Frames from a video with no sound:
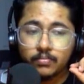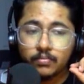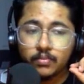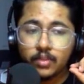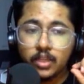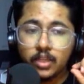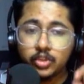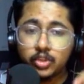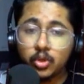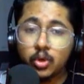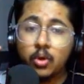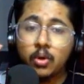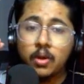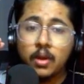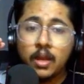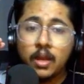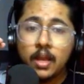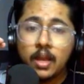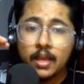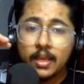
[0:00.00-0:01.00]
So
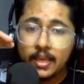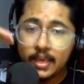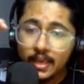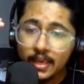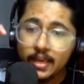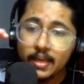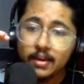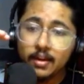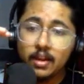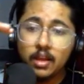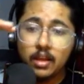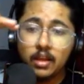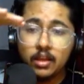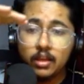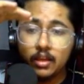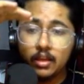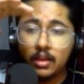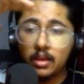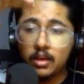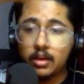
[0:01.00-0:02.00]
here,
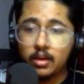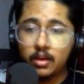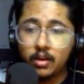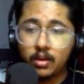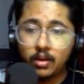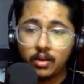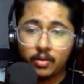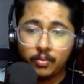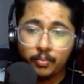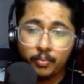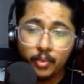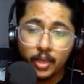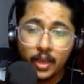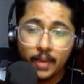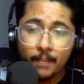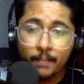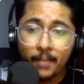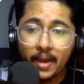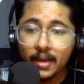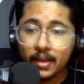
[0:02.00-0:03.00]
a
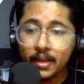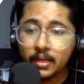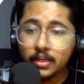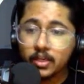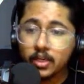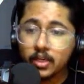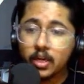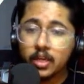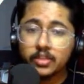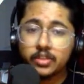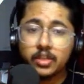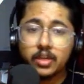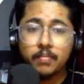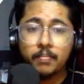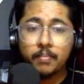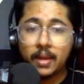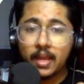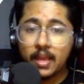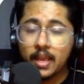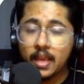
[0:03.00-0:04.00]
marketer
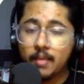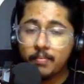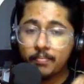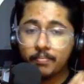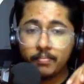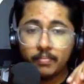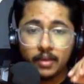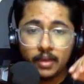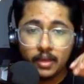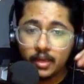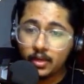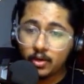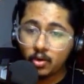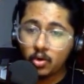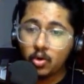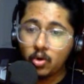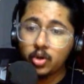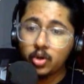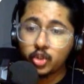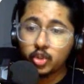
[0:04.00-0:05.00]
doesn't play any
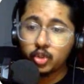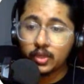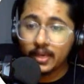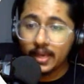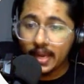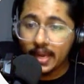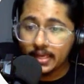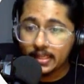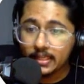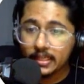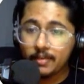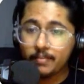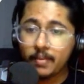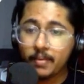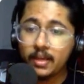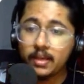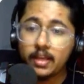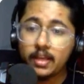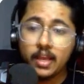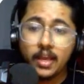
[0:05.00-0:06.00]
role to create a
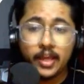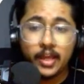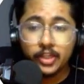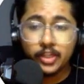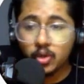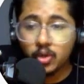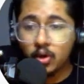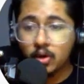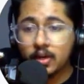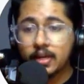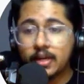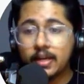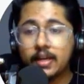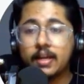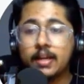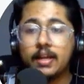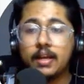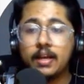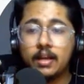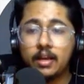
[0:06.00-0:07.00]
demand. It's
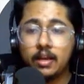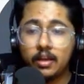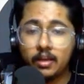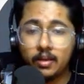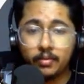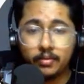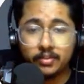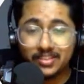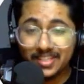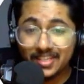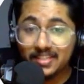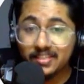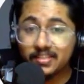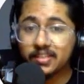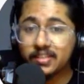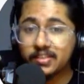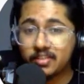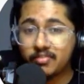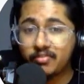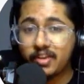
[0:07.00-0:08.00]
already, since
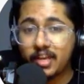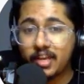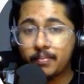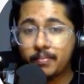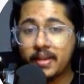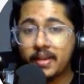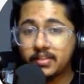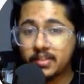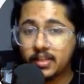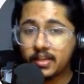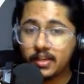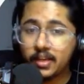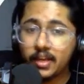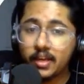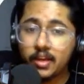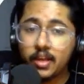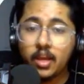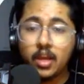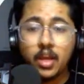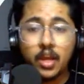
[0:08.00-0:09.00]
it's a very basic
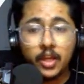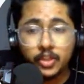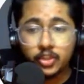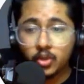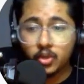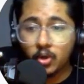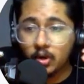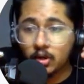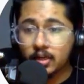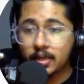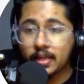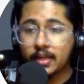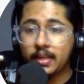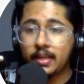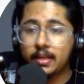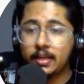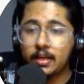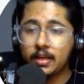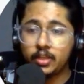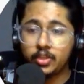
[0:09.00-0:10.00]
need, it's
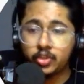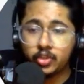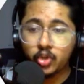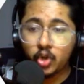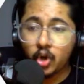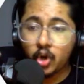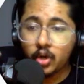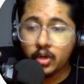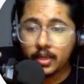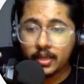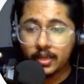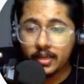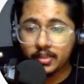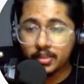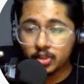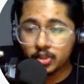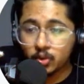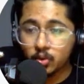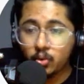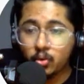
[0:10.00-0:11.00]
already taught in
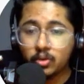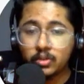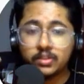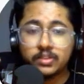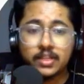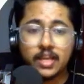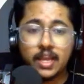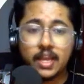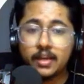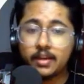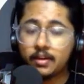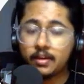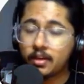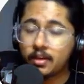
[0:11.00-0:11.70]
schools and